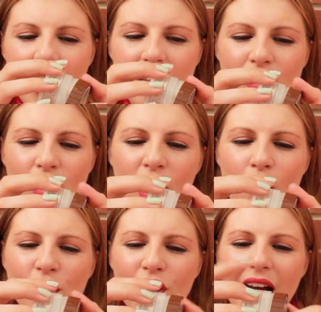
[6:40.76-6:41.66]
it's not
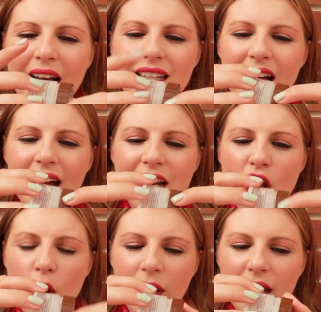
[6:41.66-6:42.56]
coconut as I
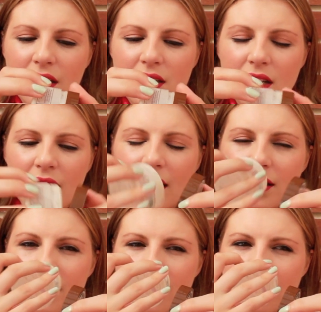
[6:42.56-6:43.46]
know it.
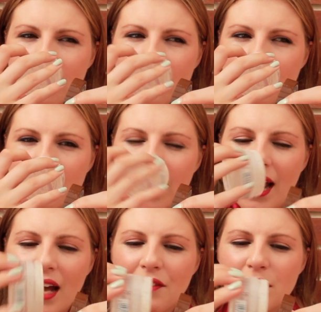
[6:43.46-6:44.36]
It's,
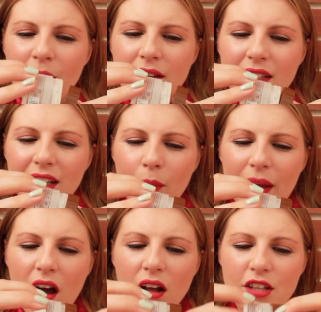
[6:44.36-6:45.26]
it kind of smells a little
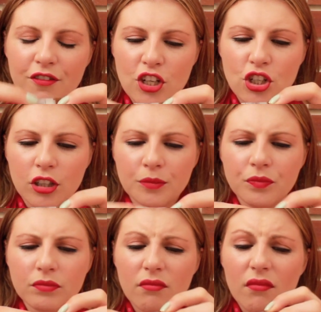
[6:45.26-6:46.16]
bit artificial
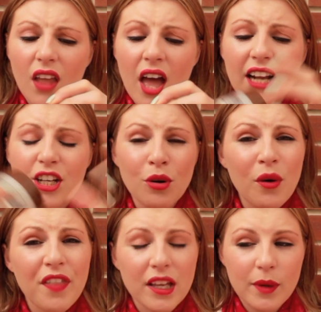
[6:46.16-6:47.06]
and I don't
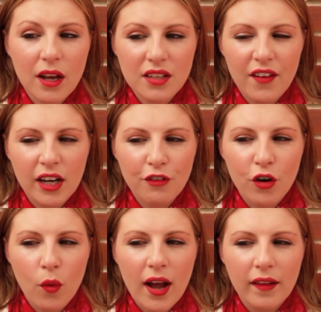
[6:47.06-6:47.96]
know if that's because I've had it
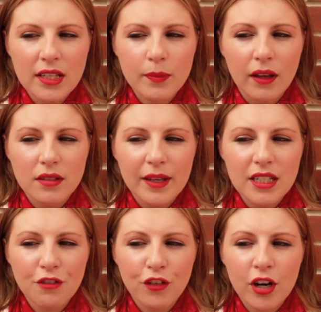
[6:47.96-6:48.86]
for a while and it smells a
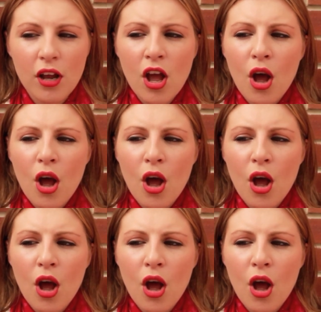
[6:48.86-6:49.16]
bit different,